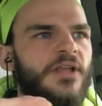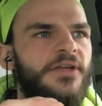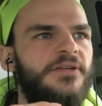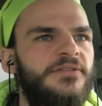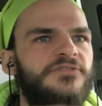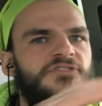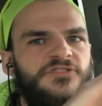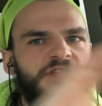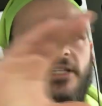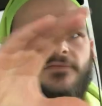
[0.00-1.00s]
like
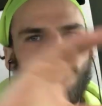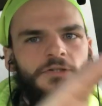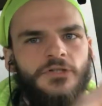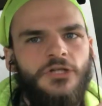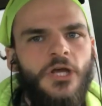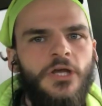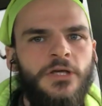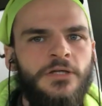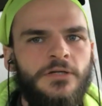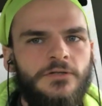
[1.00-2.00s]
Stephen
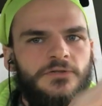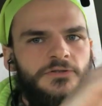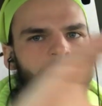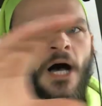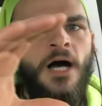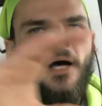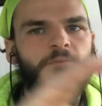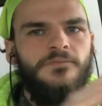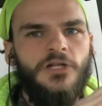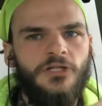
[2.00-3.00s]
King,
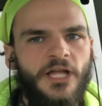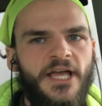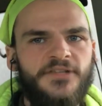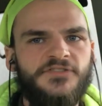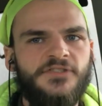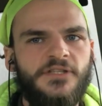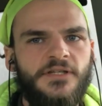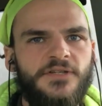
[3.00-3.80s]
Tom Clancy.